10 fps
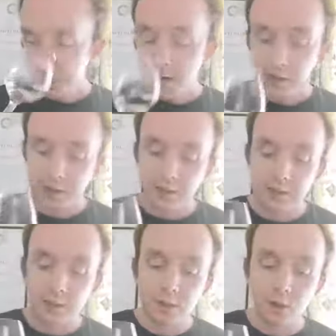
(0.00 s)
I think
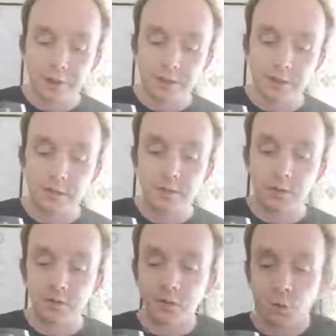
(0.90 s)
it's a nice
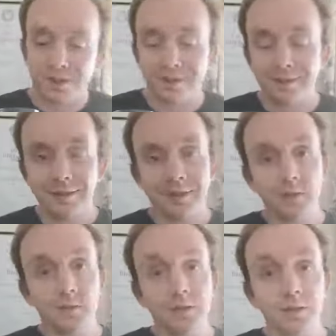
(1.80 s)
sort of
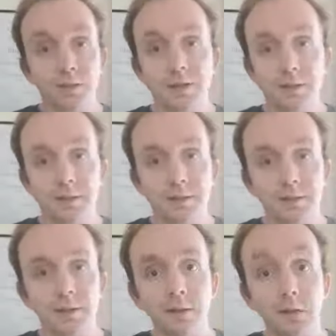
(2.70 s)
alternative to your classic
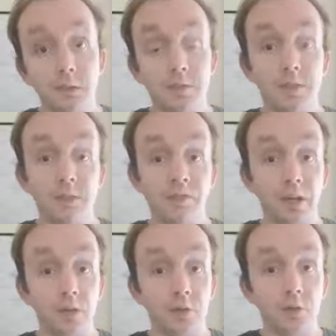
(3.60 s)
sort of
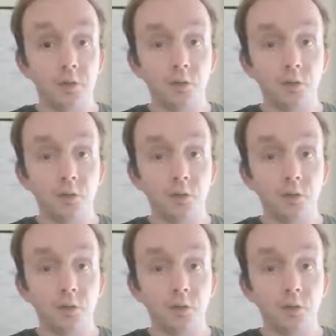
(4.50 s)
village